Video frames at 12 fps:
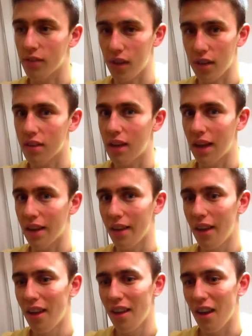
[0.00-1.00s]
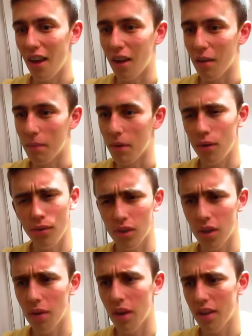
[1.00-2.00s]
Saturday. Um,
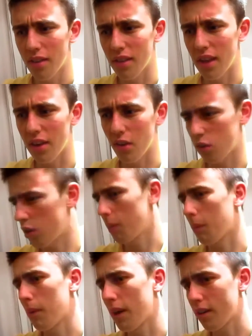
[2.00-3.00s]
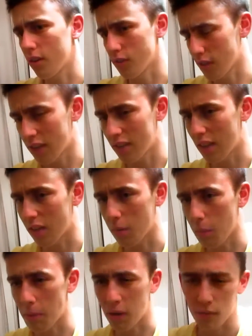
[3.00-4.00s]
also, they're not coming back on Saturday, they're
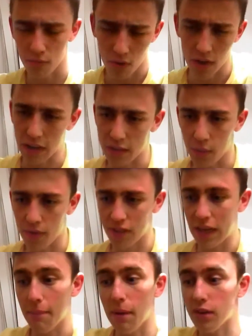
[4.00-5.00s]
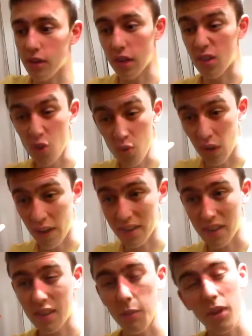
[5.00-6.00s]
coming back on Friday, so we'd have to camp outside two
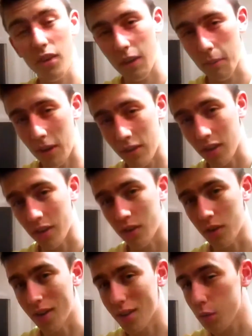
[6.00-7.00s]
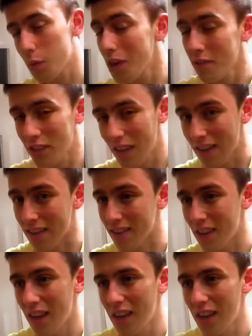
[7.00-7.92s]
nights, except we're not camping outside two nights because we don't have a tent.